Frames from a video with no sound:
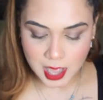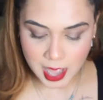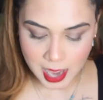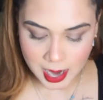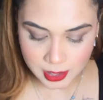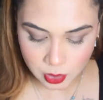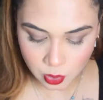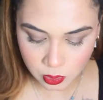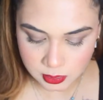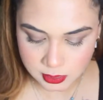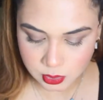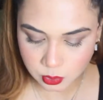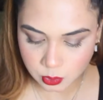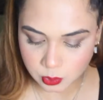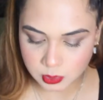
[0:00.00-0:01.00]
And
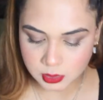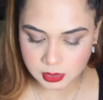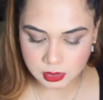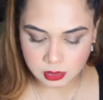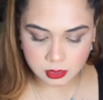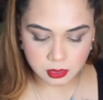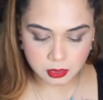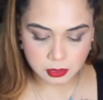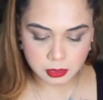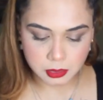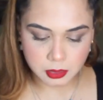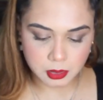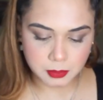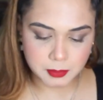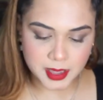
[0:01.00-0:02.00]
also
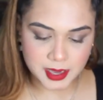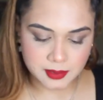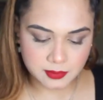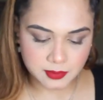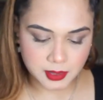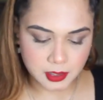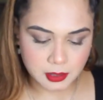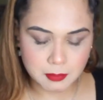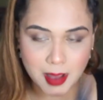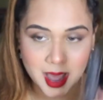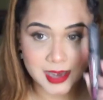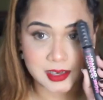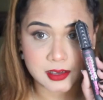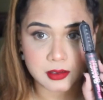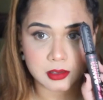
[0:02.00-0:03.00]
the benefit
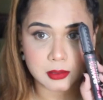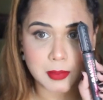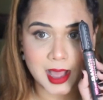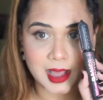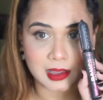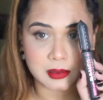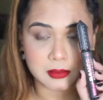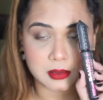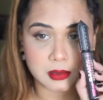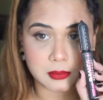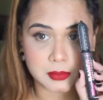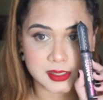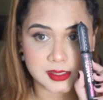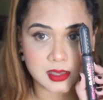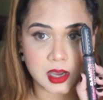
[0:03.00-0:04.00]
Bad Girl Bang
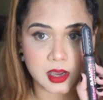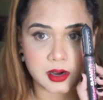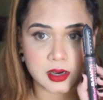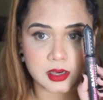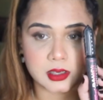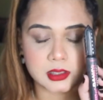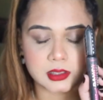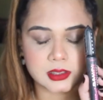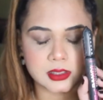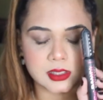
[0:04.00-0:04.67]
mascara,